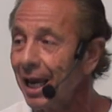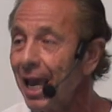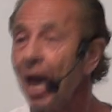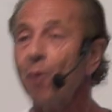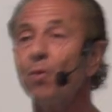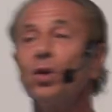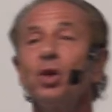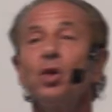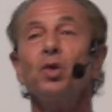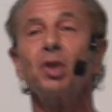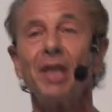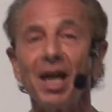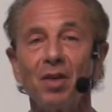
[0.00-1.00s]
And when you
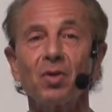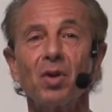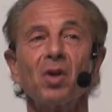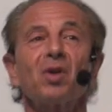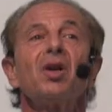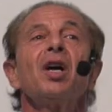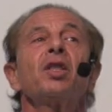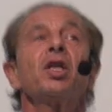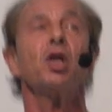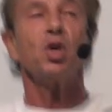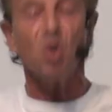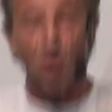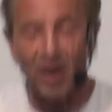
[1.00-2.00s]
stay there, the
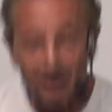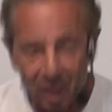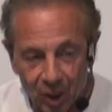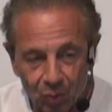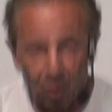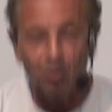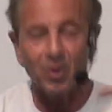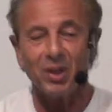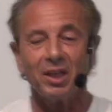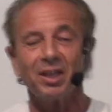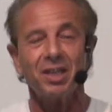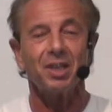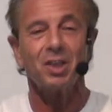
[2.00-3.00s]
anointing will bring
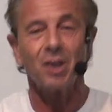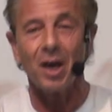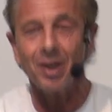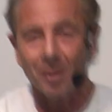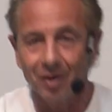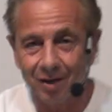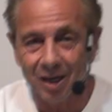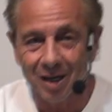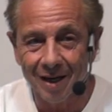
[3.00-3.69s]
the desire.